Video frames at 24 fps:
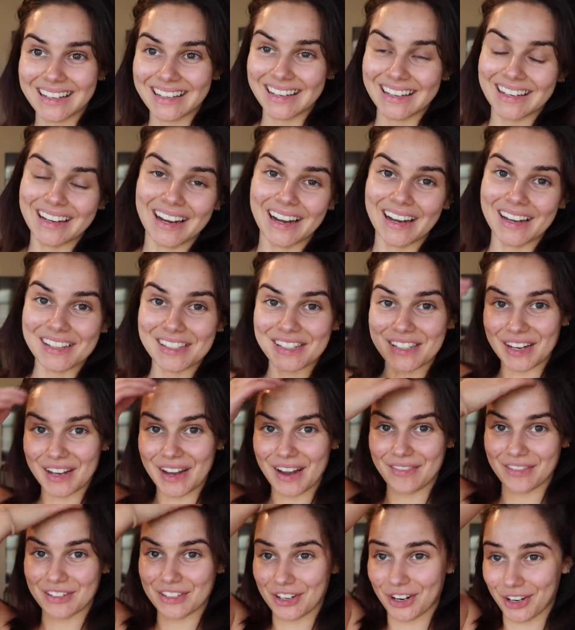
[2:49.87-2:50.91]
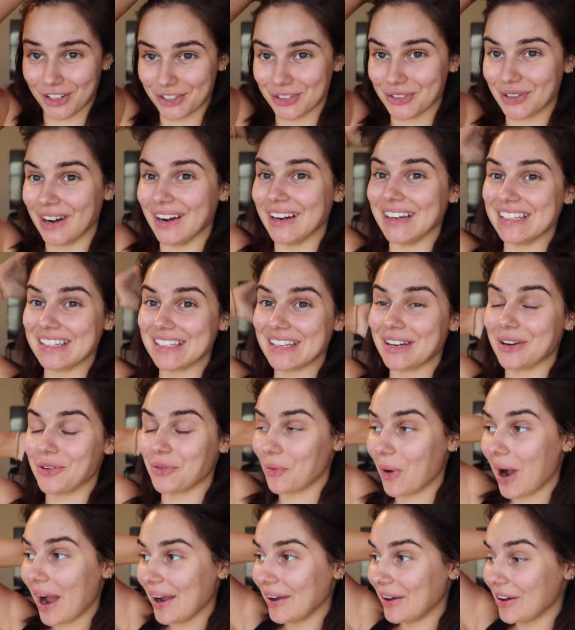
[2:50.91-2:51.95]
Hey guys, I haven't talked to you guys in a
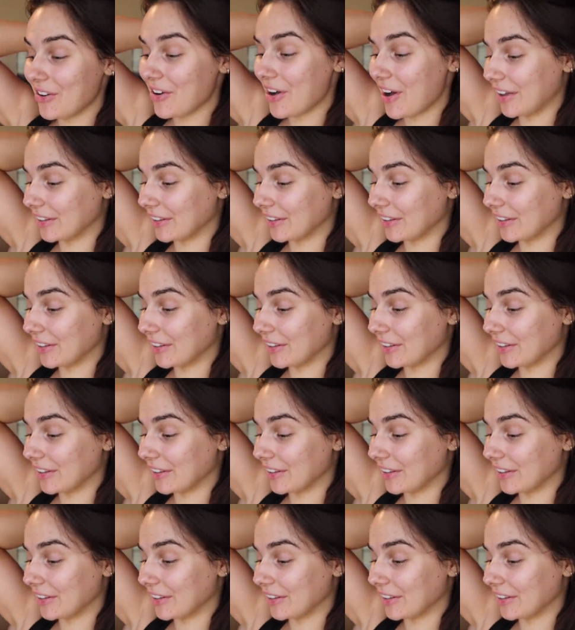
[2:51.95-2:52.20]
while.